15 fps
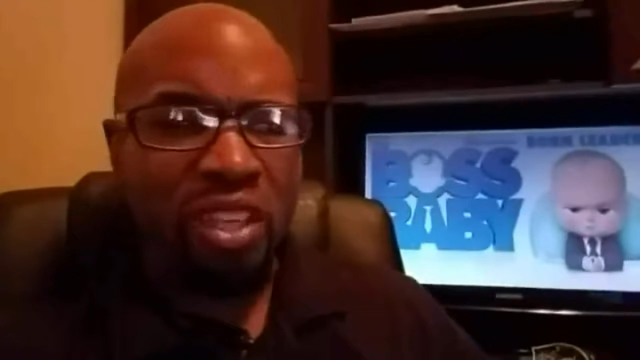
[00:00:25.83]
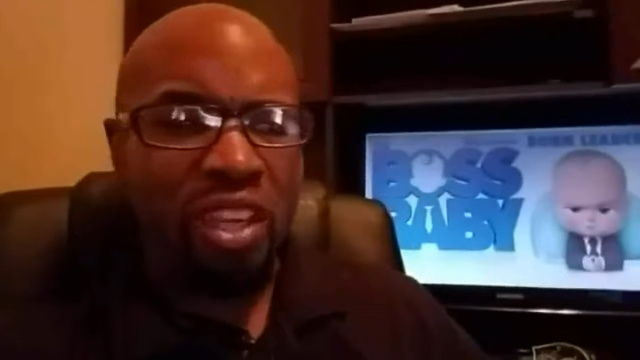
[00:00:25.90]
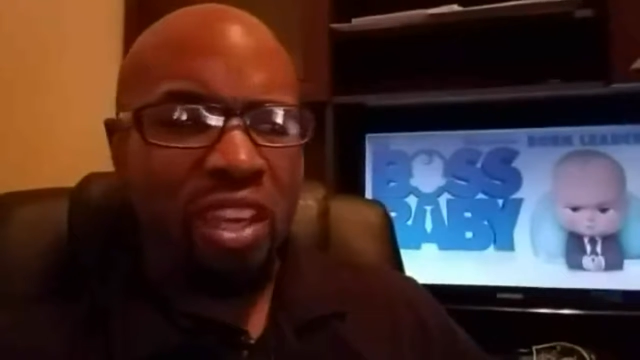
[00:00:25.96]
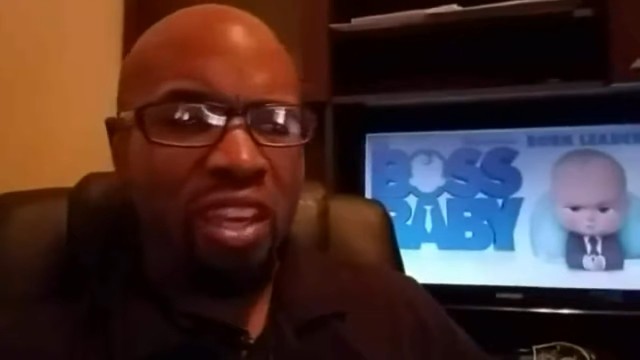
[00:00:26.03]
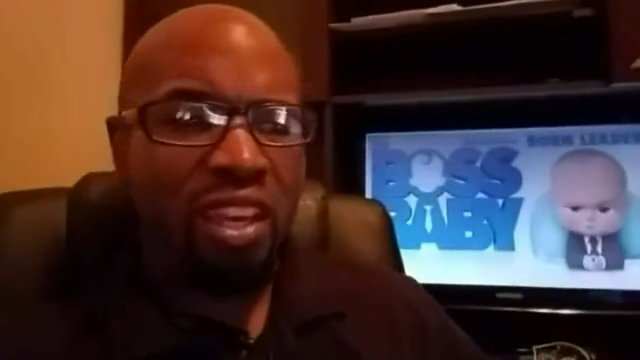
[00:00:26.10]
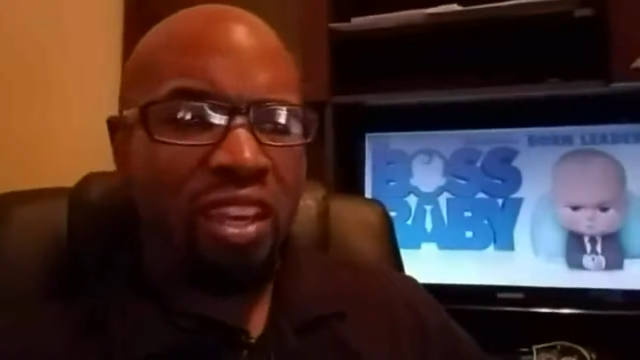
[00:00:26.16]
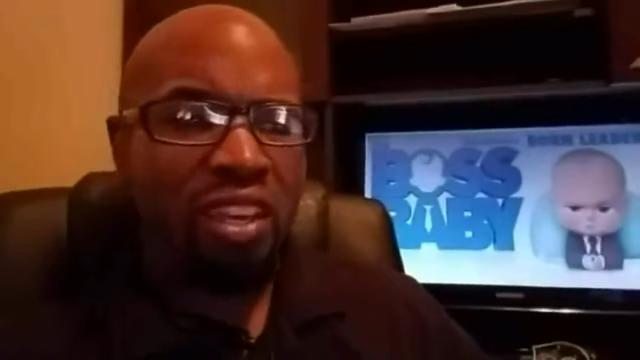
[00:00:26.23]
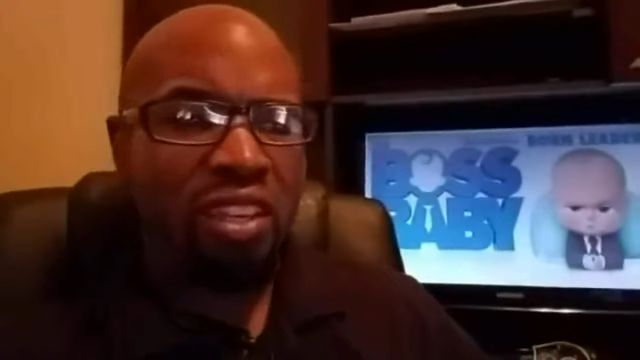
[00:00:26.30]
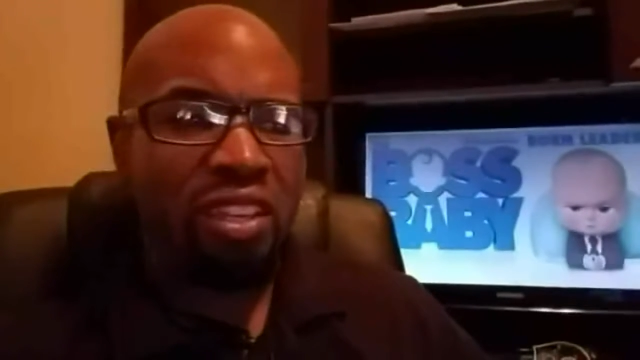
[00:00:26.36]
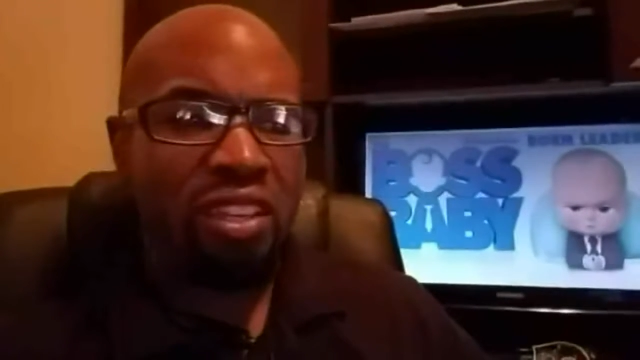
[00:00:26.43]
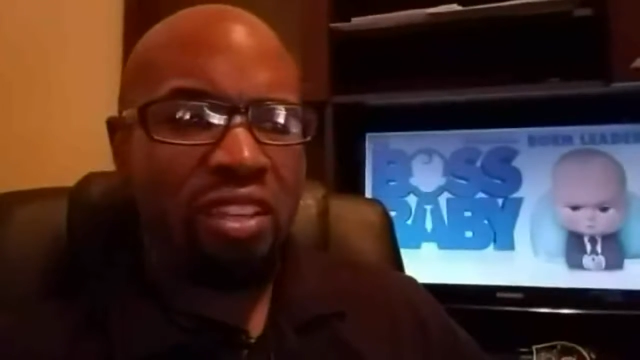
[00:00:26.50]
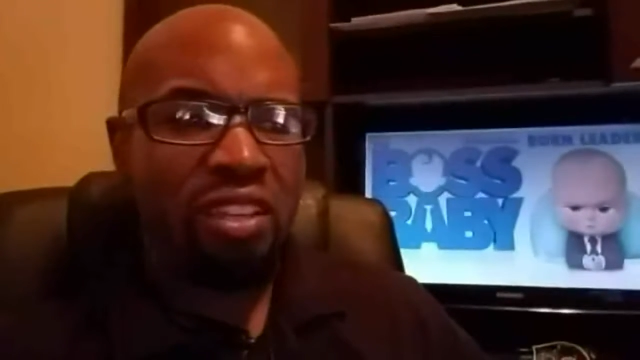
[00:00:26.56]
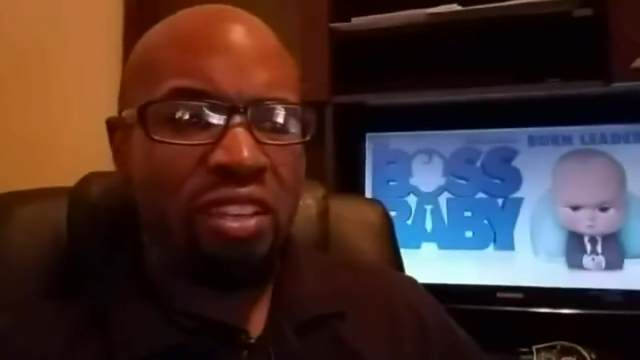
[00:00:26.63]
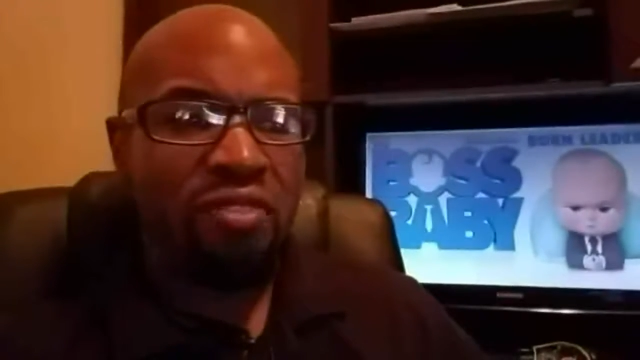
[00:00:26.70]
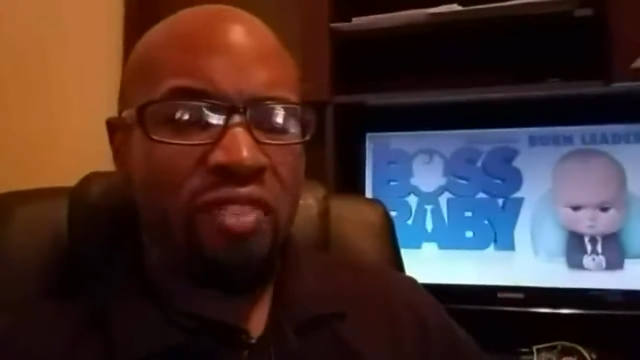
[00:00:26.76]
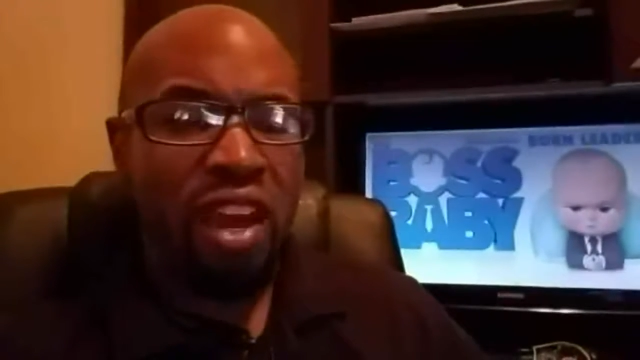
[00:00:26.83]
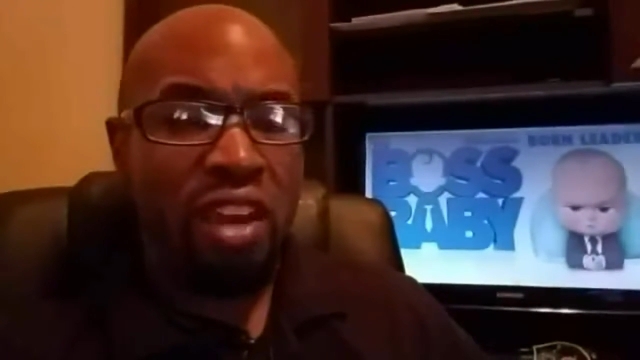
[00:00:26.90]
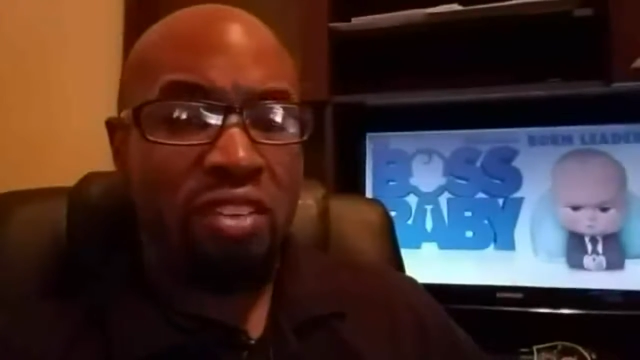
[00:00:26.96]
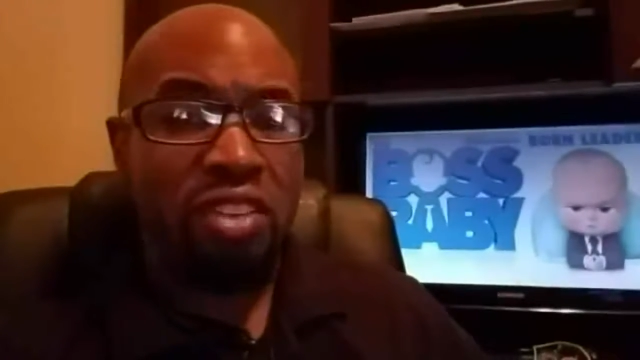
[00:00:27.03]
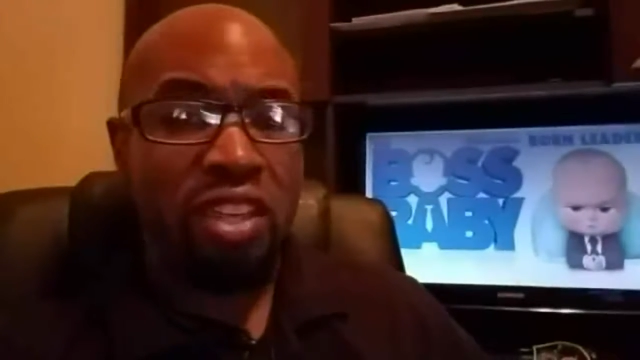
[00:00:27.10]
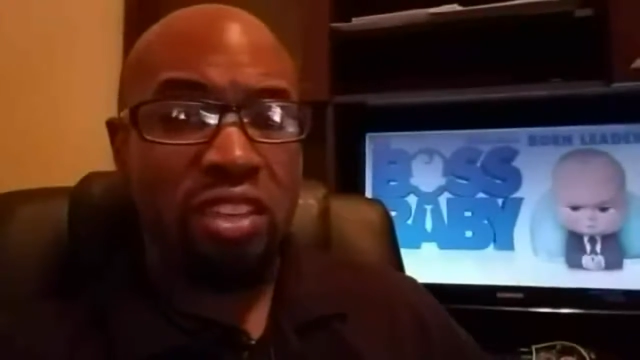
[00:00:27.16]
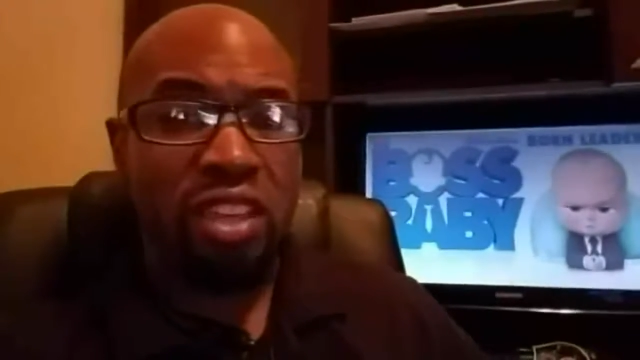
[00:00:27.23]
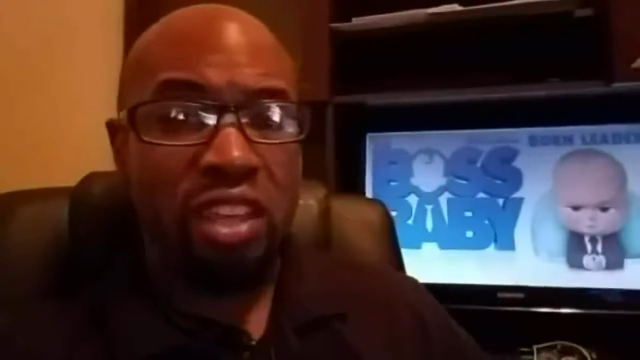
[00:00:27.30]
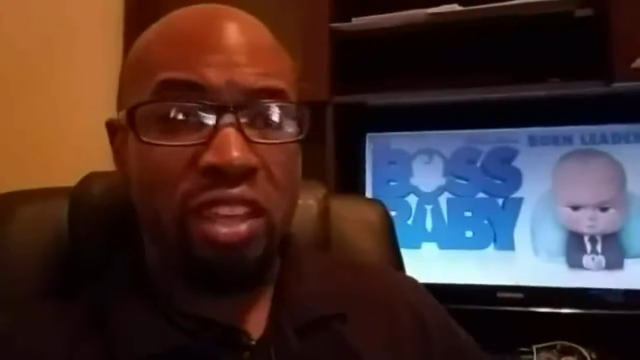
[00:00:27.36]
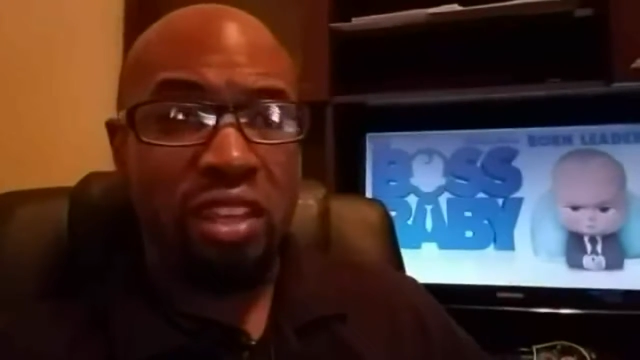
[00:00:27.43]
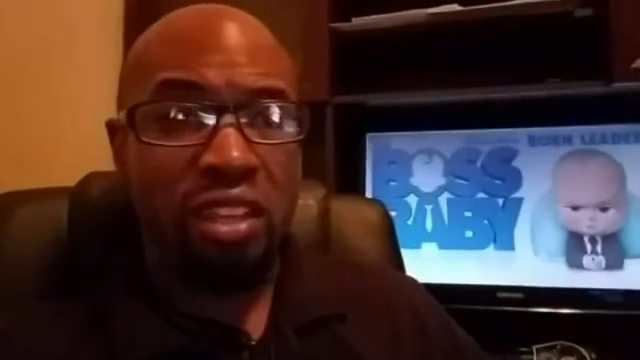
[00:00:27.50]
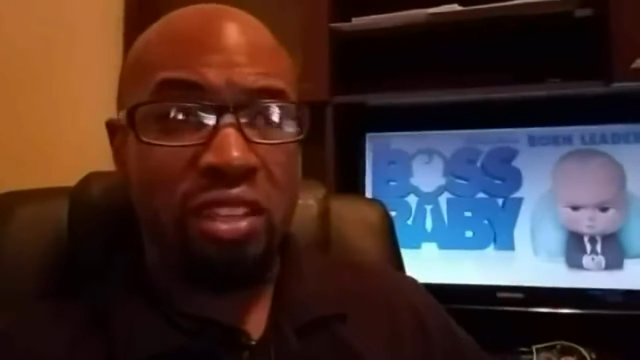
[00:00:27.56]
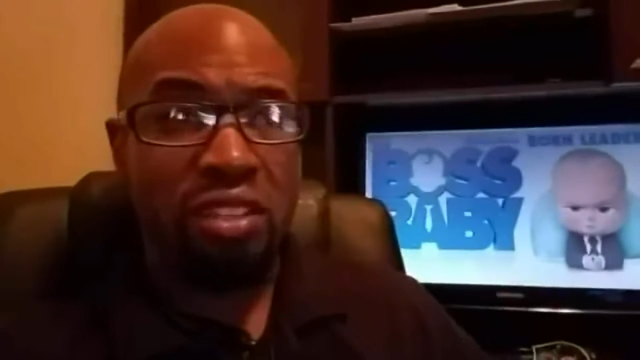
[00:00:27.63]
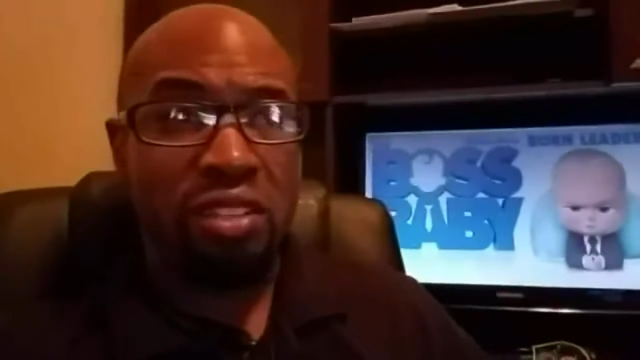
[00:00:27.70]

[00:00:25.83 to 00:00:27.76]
And the fact that they